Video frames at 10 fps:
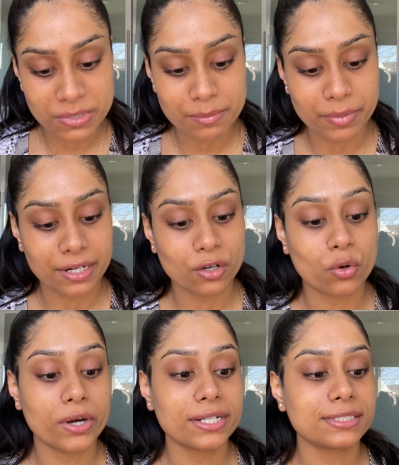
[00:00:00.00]
but
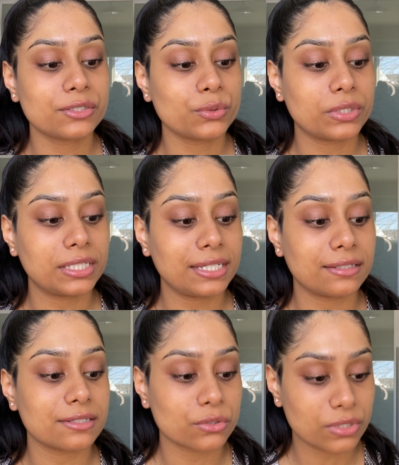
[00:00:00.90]
according to the
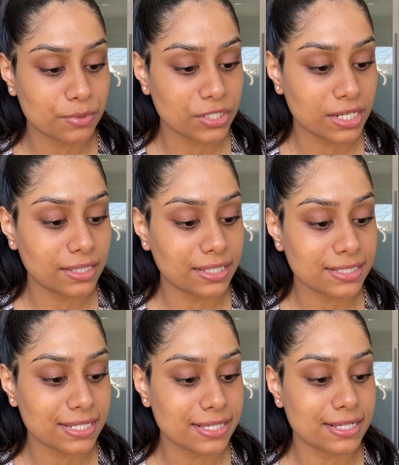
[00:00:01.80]
description, this
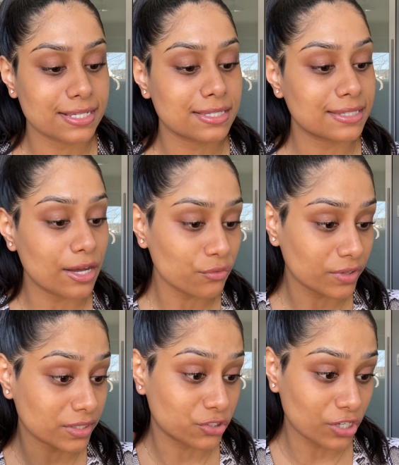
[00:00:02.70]
is a
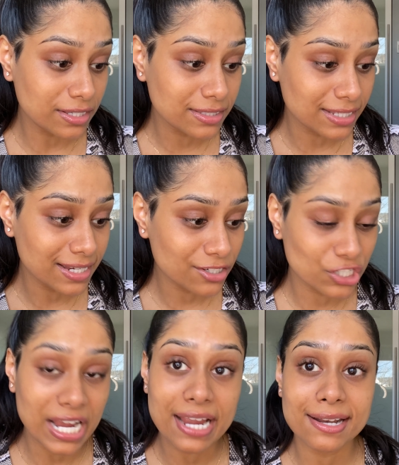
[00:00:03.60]
self-adjusting
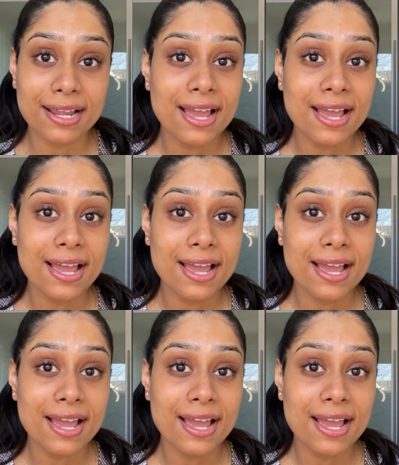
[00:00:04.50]
shade.